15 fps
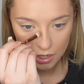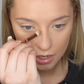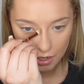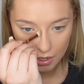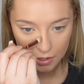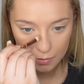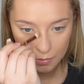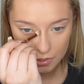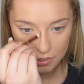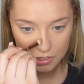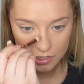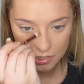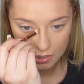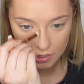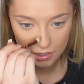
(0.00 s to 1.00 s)
I am
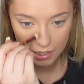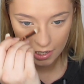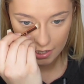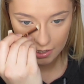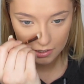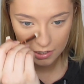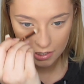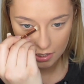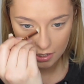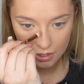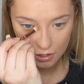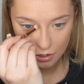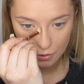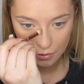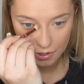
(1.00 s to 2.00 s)
just lightly
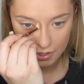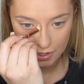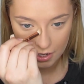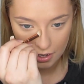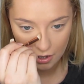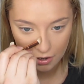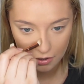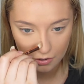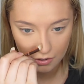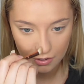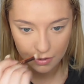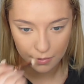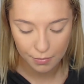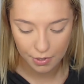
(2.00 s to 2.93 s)
going down